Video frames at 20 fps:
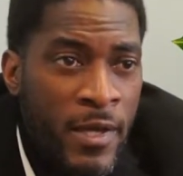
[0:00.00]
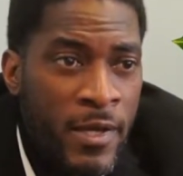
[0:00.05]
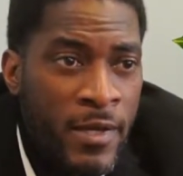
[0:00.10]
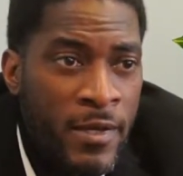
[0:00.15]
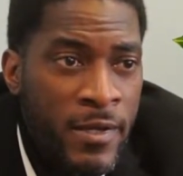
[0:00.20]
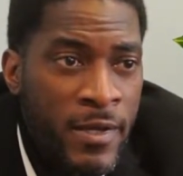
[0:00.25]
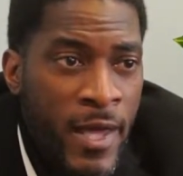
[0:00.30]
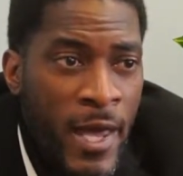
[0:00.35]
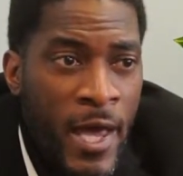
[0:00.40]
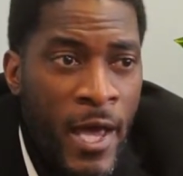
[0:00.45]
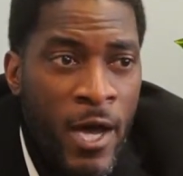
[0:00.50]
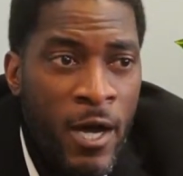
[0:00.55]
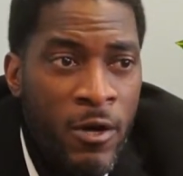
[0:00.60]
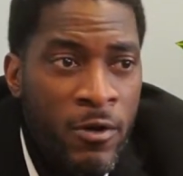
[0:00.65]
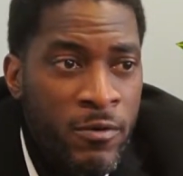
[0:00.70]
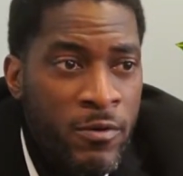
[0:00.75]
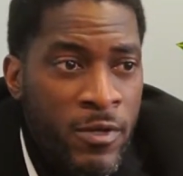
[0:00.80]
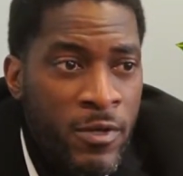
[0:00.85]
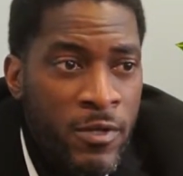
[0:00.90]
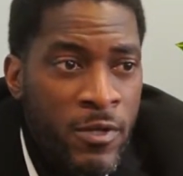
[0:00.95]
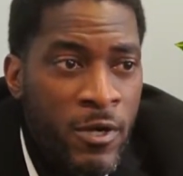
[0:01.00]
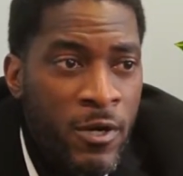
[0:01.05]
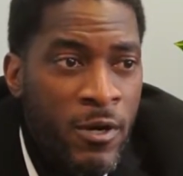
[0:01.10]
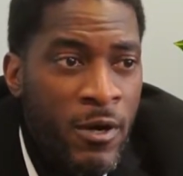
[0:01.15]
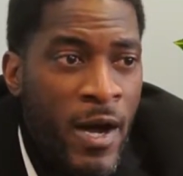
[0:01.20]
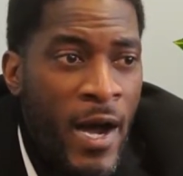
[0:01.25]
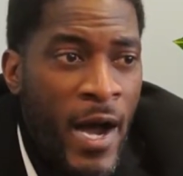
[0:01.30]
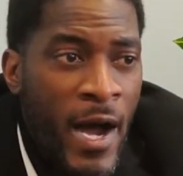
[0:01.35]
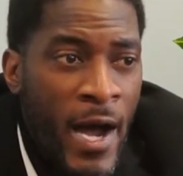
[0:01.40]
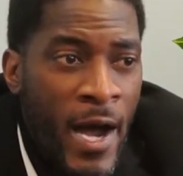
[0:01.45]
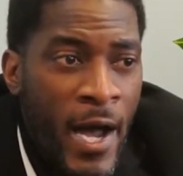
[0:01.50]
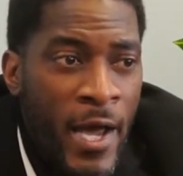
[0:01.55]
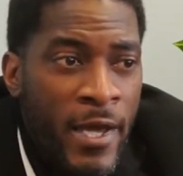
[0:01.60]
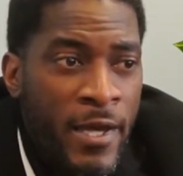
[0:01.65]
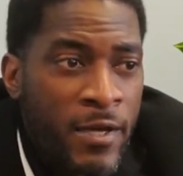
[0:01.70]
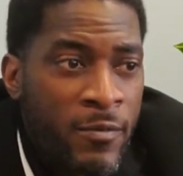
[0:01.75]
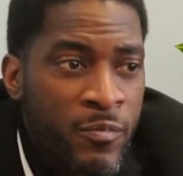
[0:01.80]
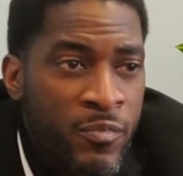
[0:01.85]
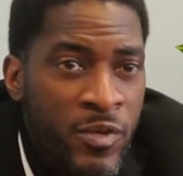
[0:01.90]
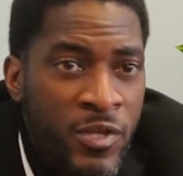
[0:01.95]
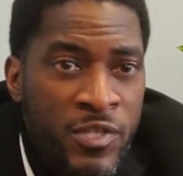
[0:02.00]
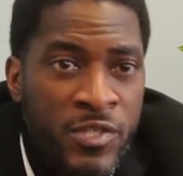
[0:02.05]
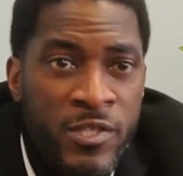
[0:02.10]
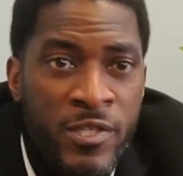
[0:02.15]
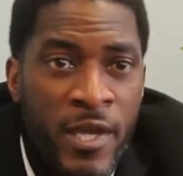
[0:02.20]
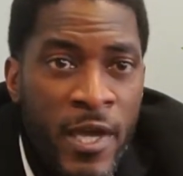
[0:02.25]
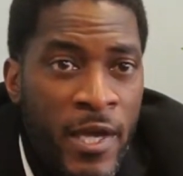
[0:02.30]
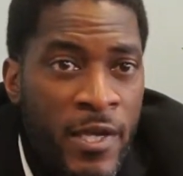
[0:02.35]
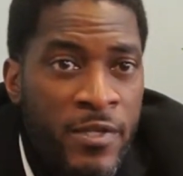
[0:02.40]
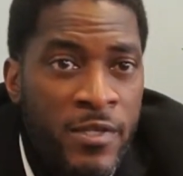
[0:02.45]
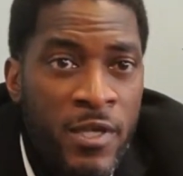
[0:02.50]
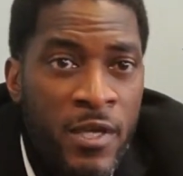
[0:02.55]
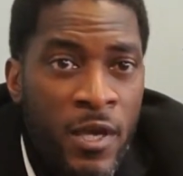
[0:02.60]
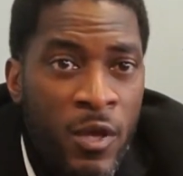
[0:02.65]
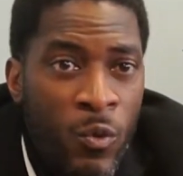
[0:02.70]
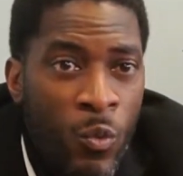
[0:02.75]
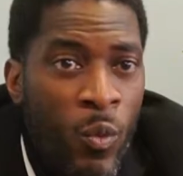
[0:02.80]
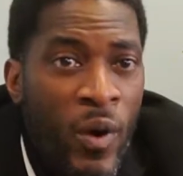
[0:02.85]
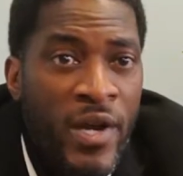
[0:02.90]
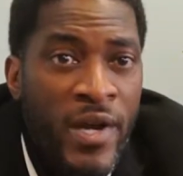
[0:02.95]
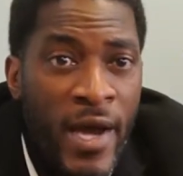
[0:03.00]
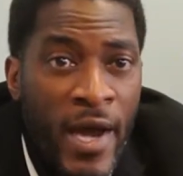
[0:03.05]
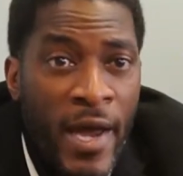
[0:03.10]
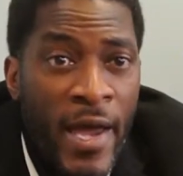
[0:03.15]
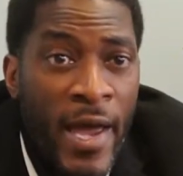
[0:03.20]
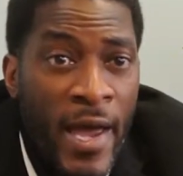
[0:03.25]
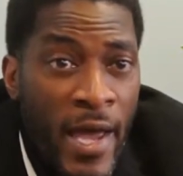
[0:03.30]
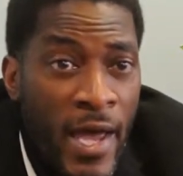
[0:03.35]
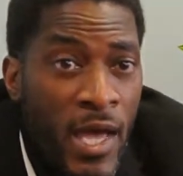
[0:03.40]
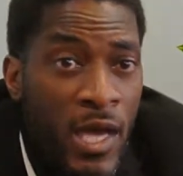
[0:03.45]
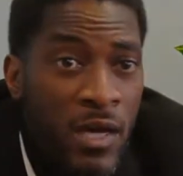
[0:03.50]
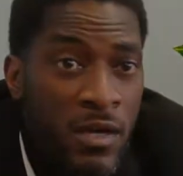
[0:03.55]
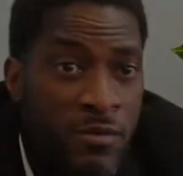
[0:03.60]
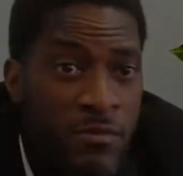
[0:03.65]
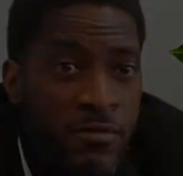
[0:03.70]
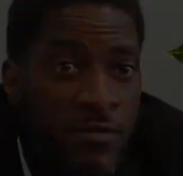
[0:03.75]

now, you know, I appreciate what I have.